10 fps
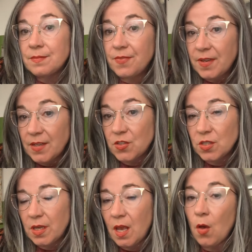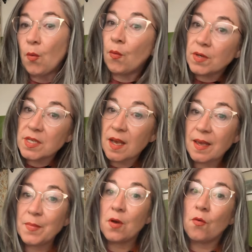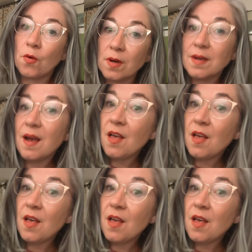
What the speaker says: financially or time or